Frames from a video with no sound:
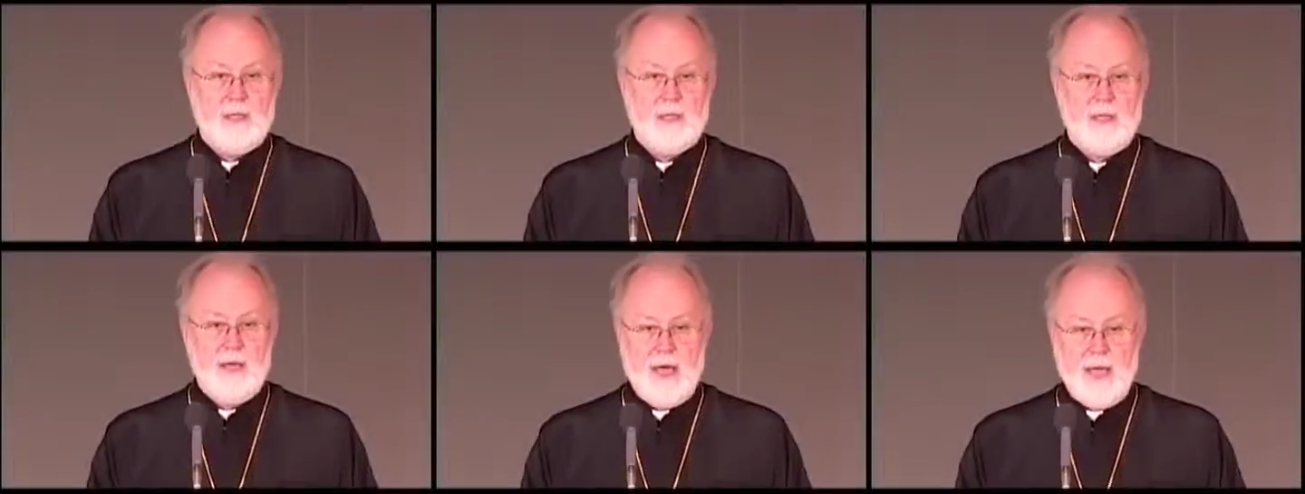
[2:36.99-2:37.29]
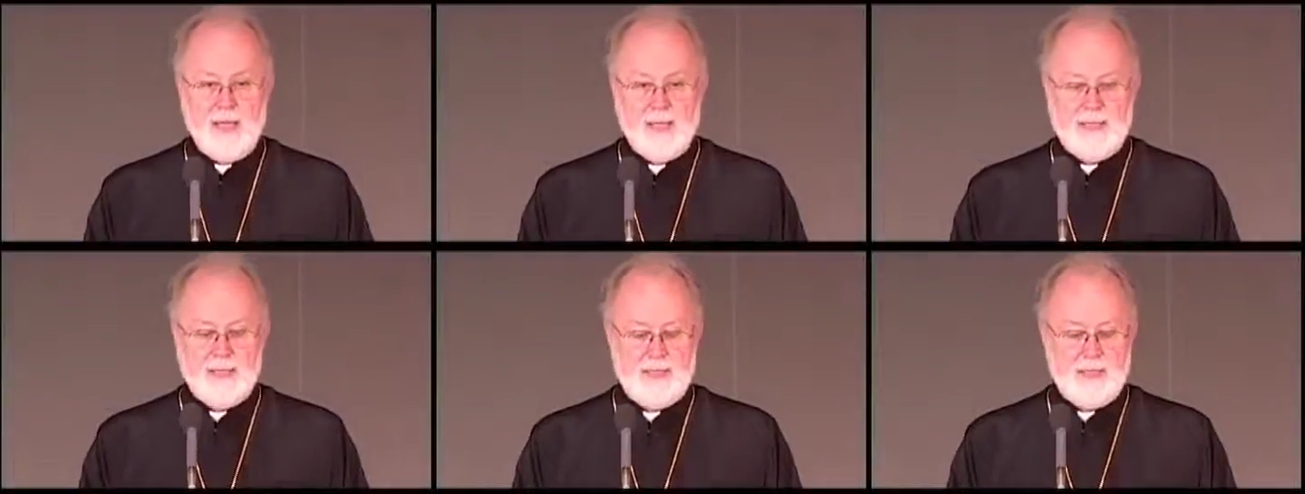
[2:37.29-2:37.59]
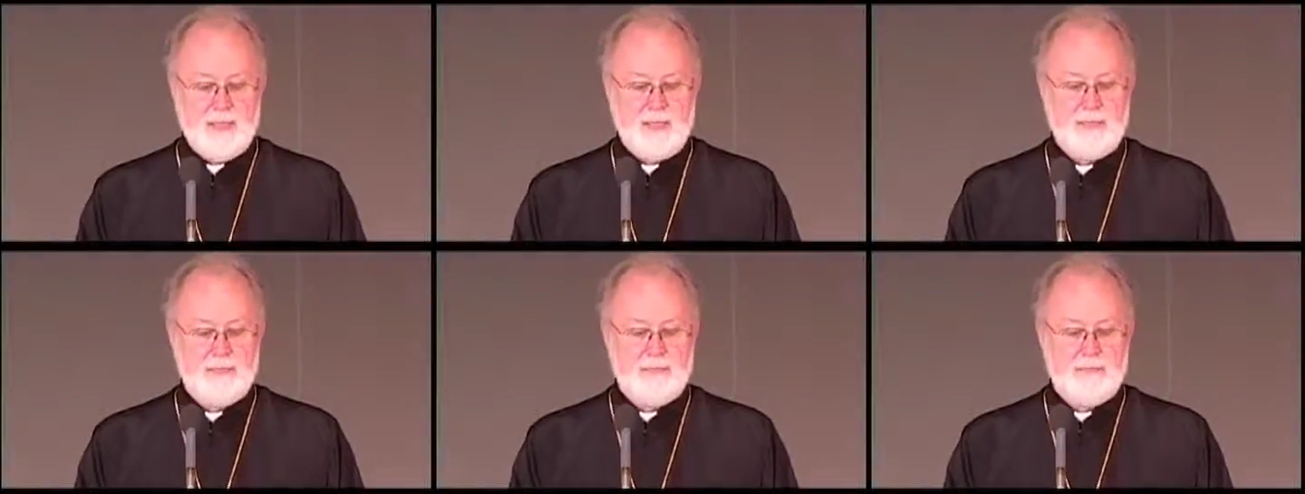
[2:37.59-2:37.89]

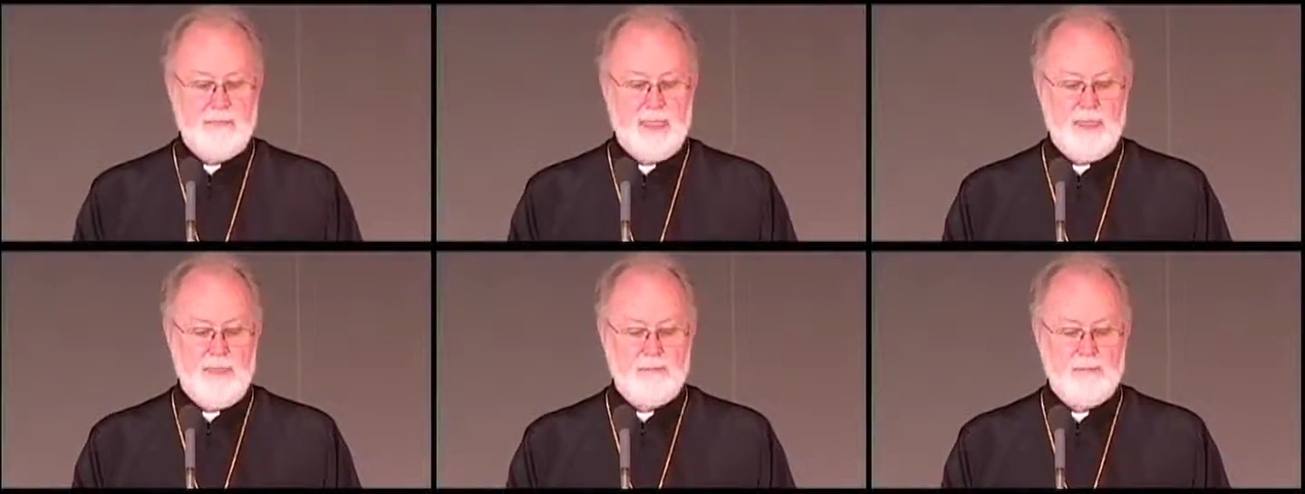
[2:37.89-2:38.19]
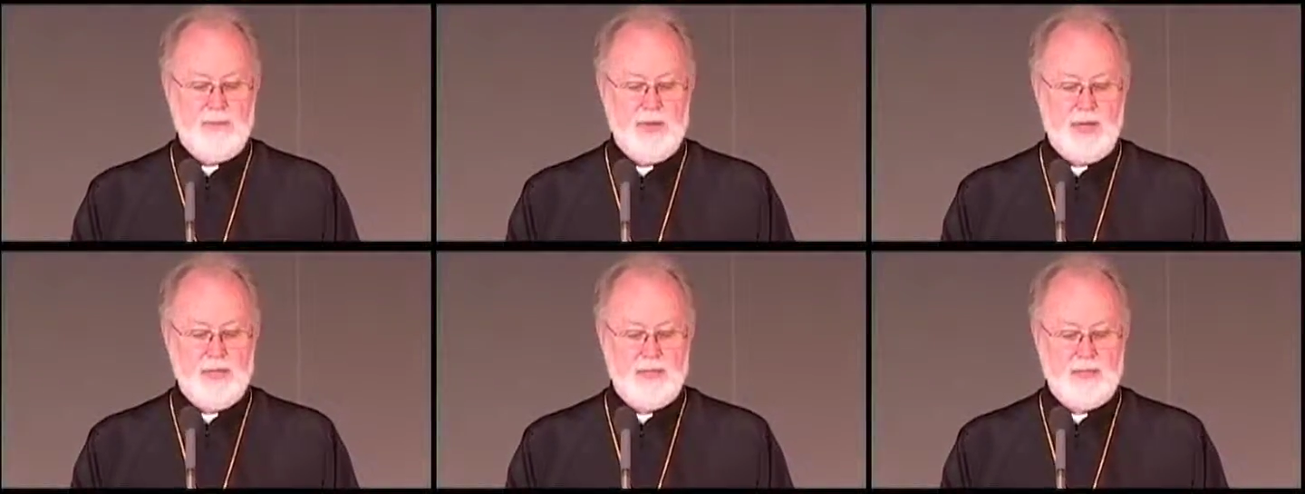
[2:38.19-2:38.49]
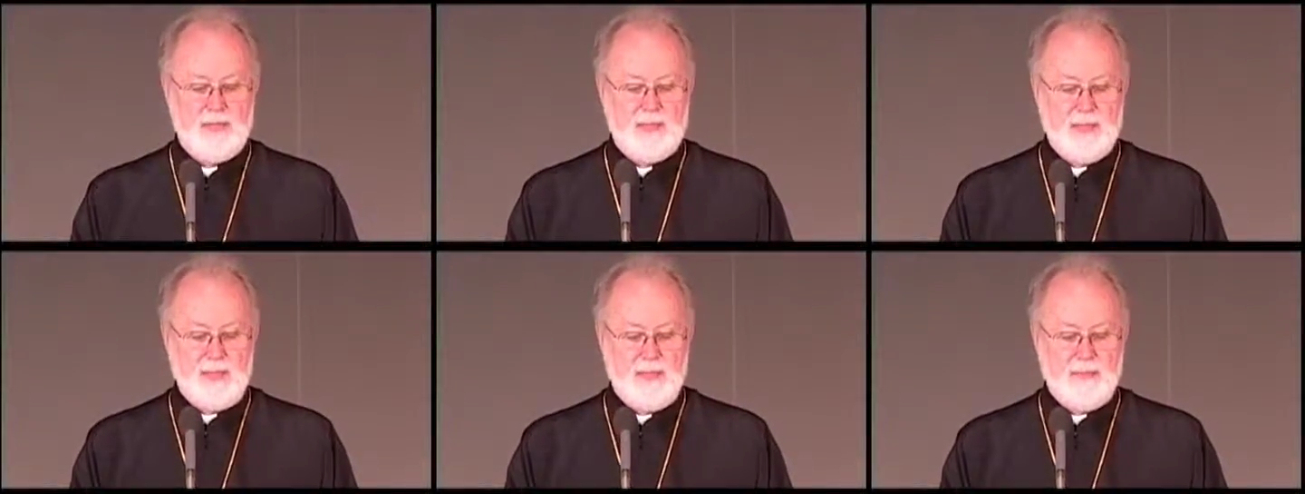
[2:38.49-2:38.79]
Guided by
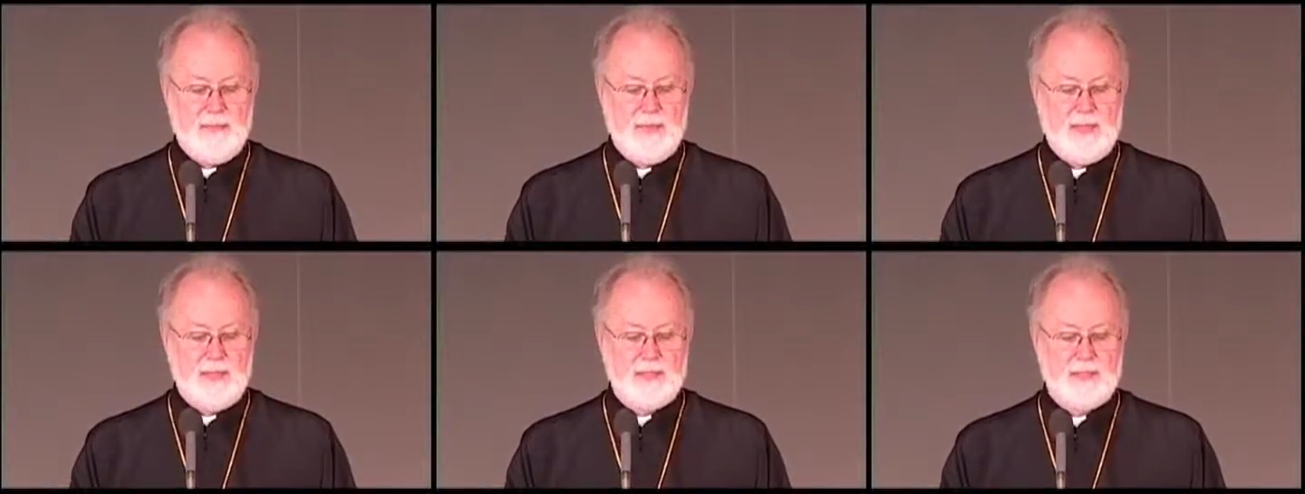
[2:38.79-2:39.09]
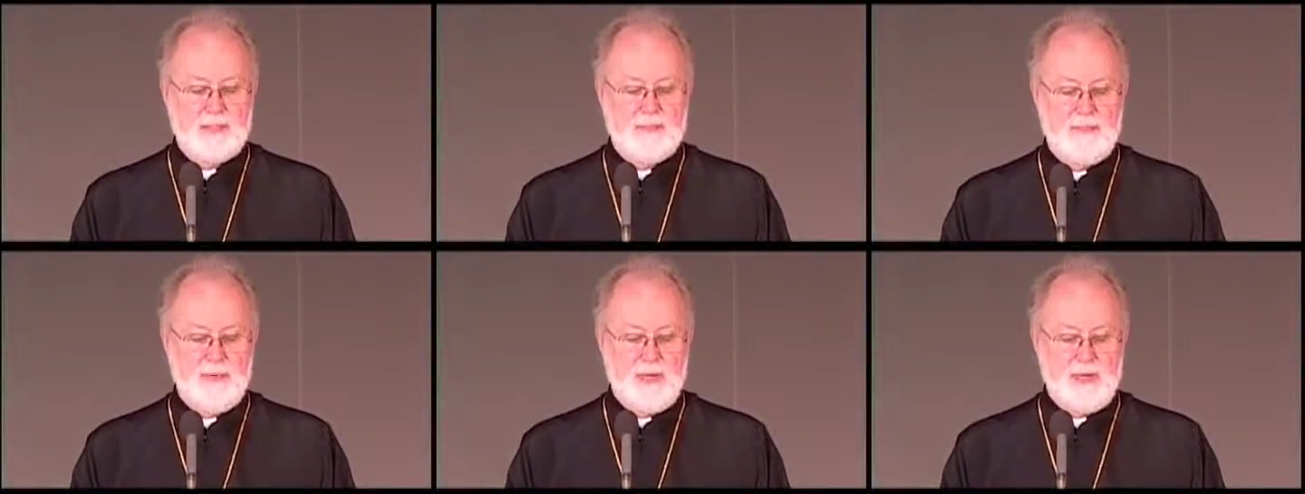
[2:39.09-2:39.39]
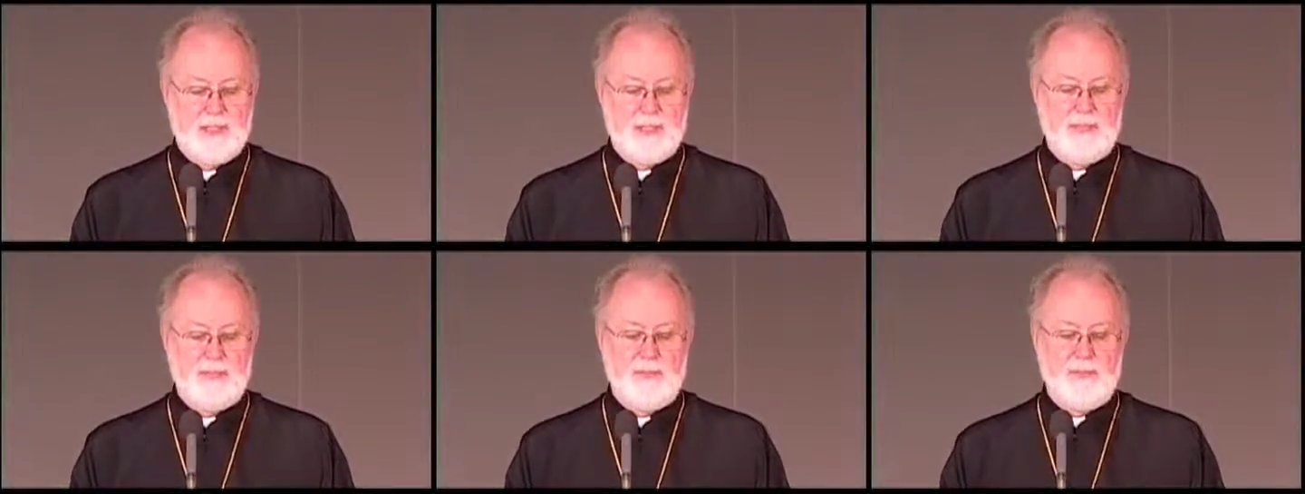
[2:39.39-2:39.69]
the deepest
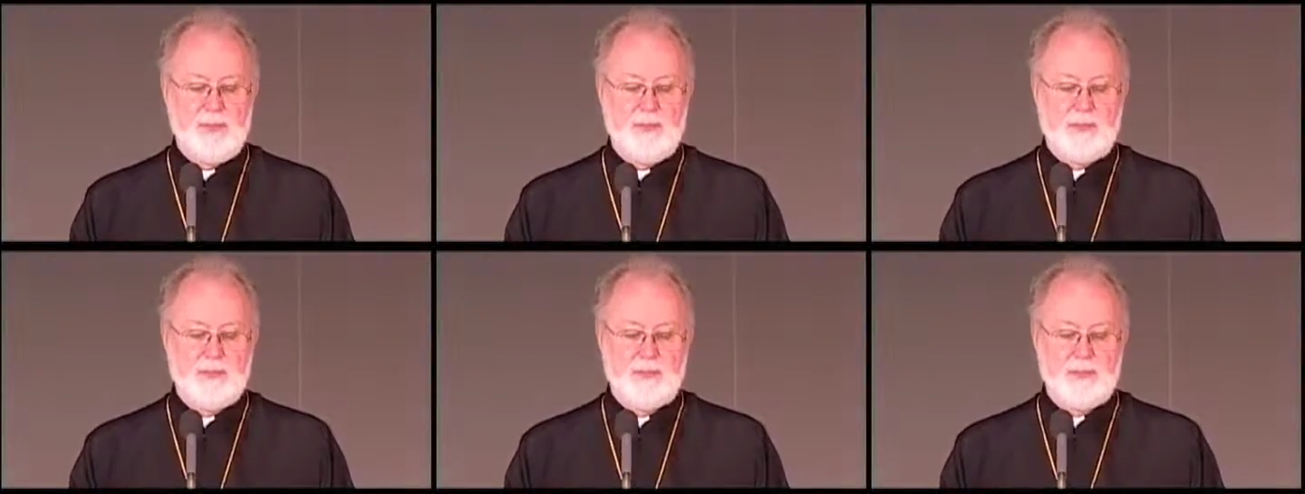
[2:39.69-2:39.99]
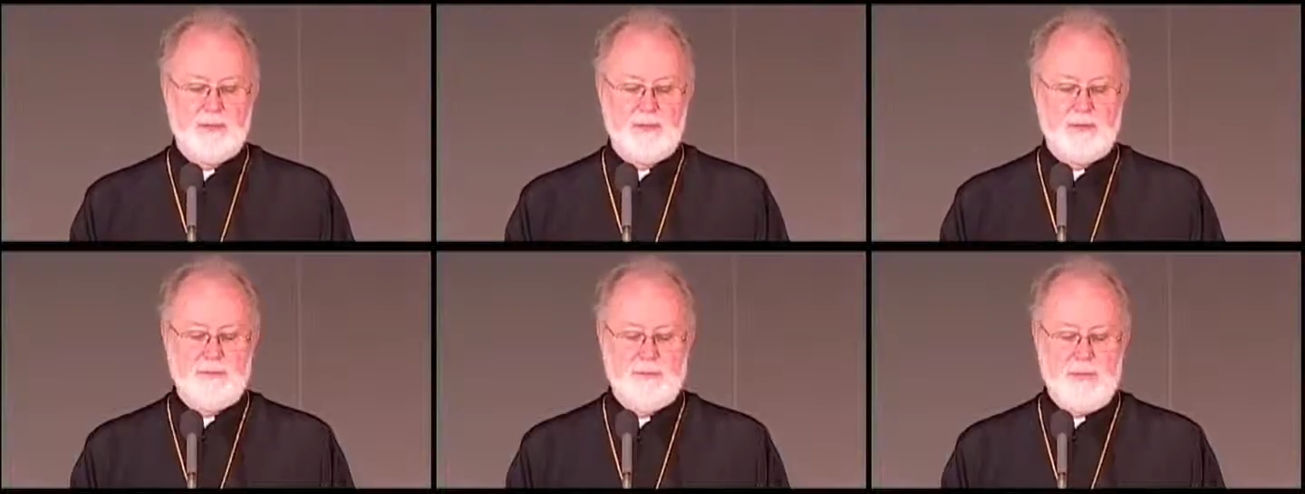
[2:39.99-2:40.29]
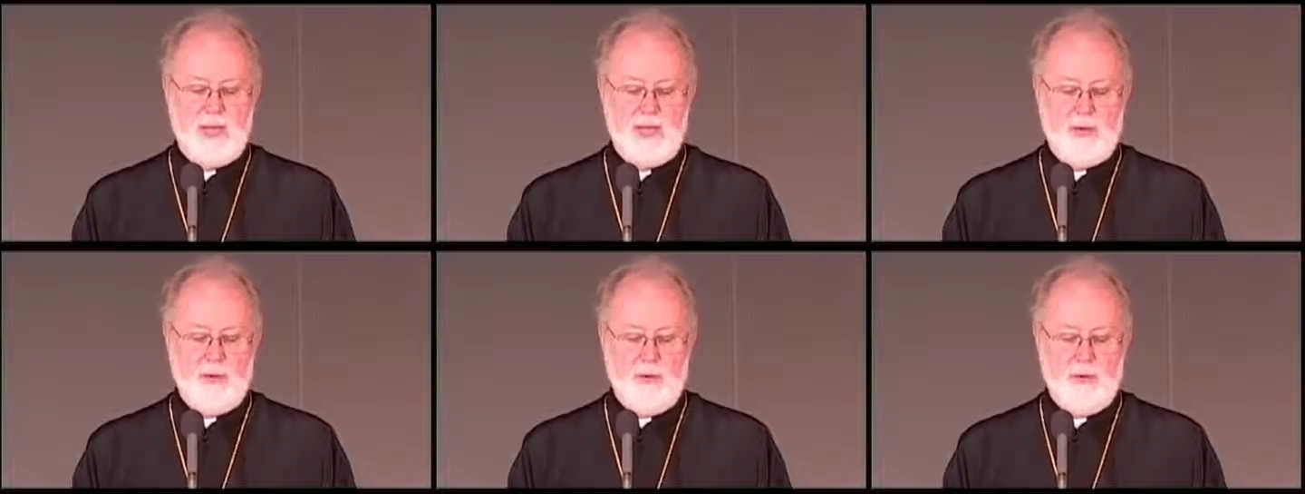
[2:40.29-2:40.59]
principles of
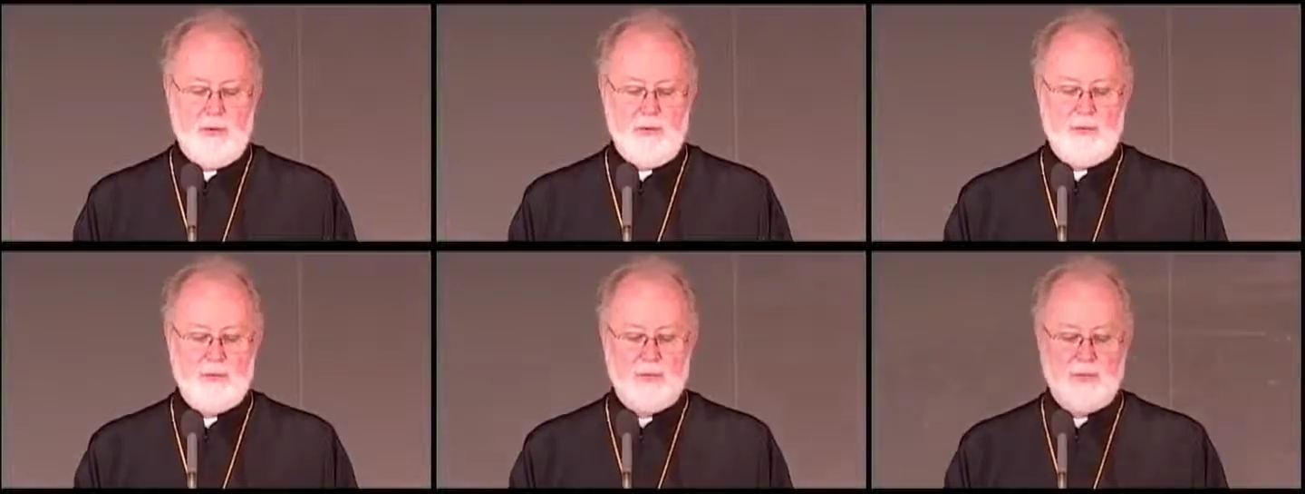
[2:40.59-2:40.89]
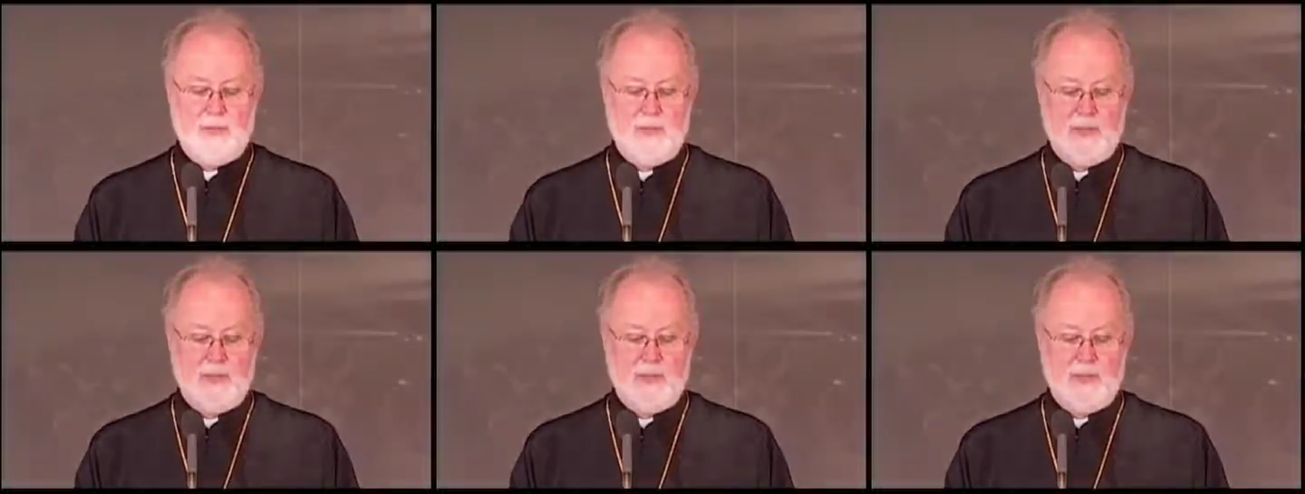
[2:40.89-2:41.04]
my own